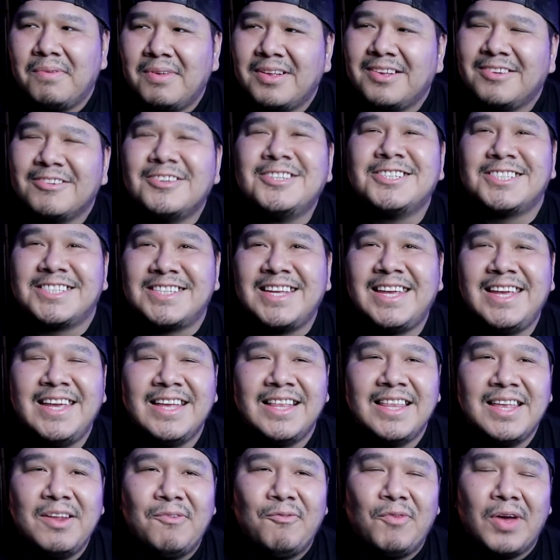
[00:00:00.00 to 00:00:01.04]
was
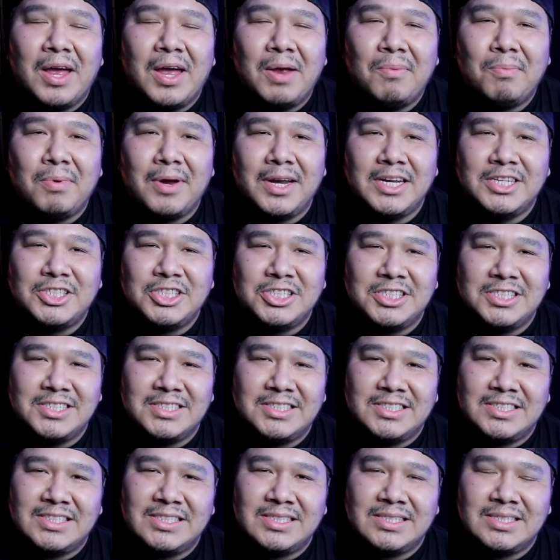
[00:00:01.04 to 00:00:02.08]
healing
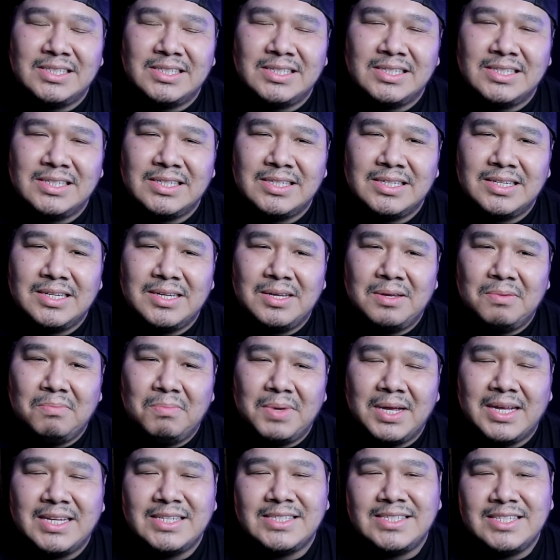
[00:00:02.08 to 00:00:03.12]
vibrations.
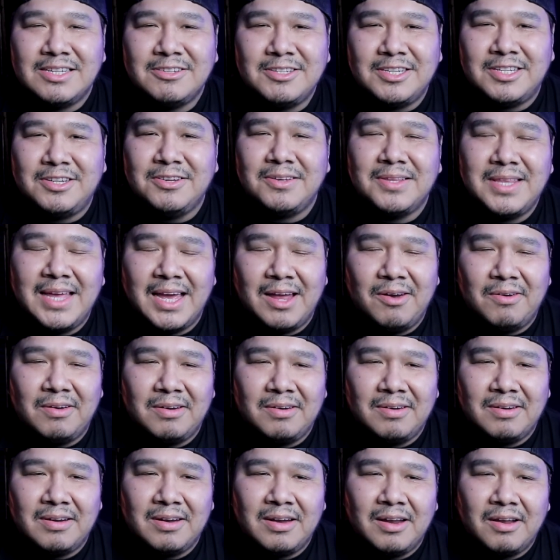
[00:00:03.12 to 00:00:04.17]
Because he'd do that
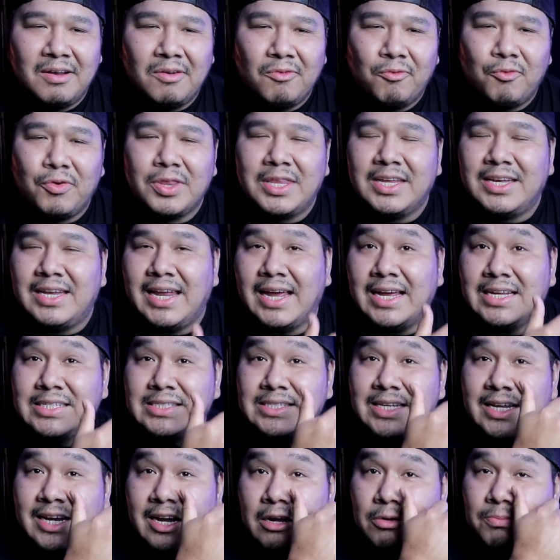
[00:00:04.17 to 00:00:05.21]
for the days
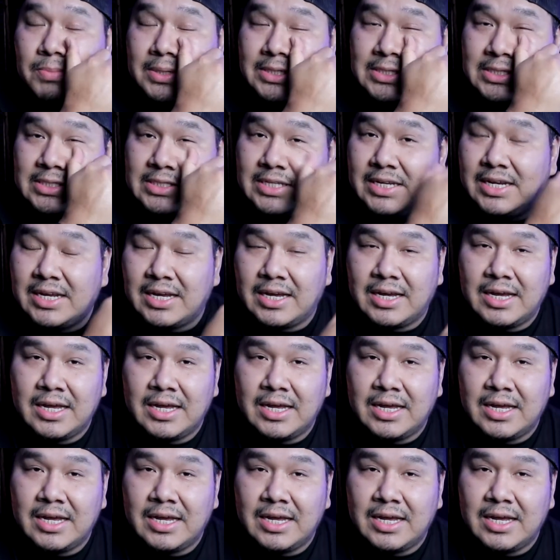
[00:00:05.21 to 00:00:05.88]
that I would be sick.